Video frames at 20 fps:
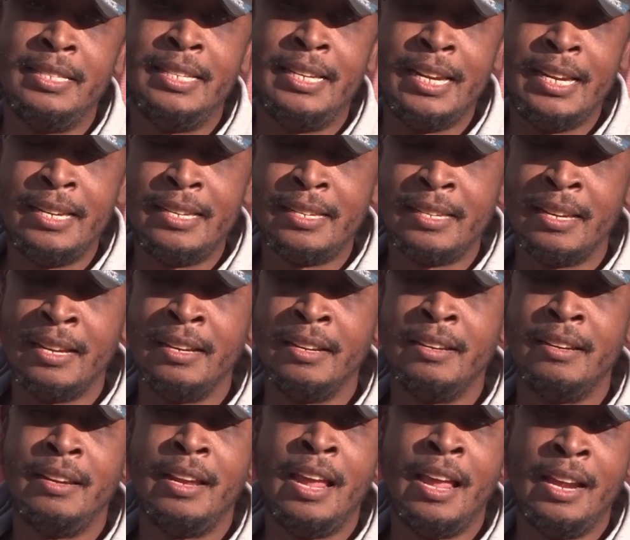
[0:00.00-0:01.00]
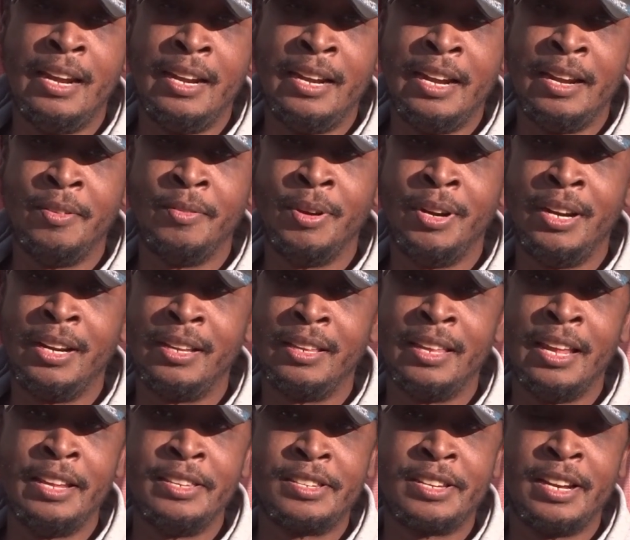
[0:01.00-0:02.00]
decent editing rig
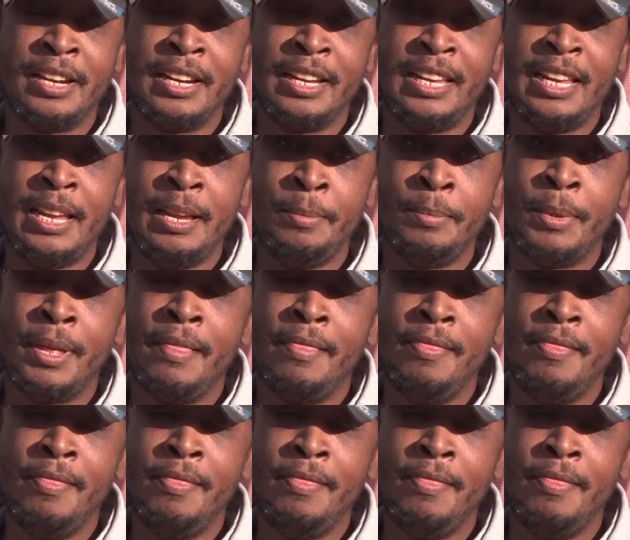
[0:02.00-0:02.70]
that's going to keep